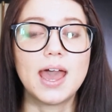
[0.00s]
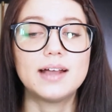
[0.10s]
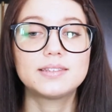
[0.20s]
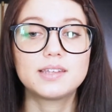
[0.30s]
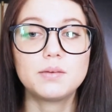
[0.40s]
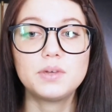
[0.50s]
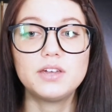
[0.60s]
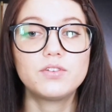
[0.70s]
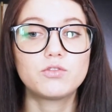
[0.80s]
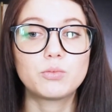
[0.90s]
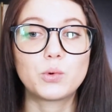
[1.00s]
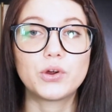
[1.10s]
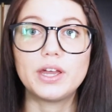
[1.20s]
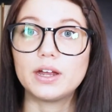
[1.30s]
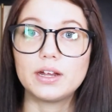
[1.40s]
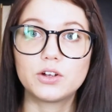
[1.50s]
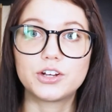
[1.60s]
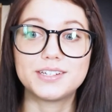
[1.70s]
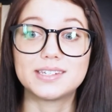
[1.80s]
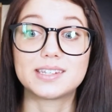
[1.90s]
and some even report
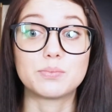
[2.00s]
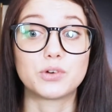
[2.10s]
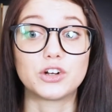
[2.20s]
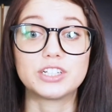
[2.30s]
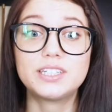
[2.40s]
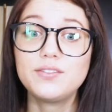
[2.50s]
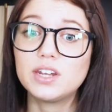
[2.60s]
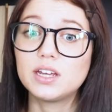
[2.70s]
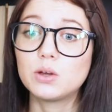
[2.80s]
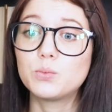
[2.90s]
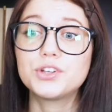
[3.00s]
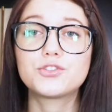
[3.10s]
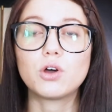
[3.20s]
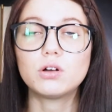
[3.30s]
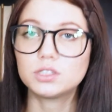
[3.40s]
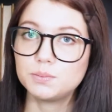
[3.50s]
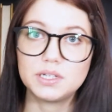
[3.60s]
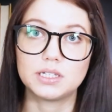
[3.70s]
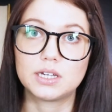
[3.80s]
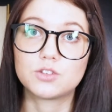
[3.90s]
increases in productivity, which
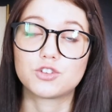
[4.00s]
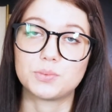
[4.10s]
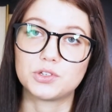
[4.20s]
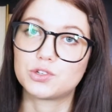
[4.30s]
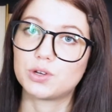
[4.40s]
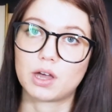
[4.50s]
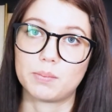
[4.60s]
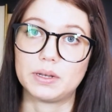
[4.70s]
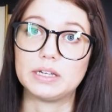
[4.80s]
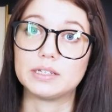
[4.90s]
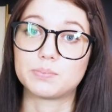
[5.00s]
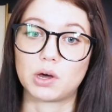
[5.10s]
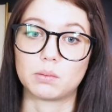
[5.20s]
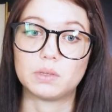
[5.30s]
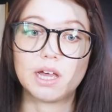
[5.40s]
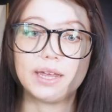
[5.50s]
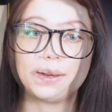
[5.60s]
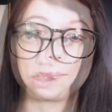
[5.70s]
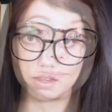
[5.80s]
ultimately contributes to a company's bottom line.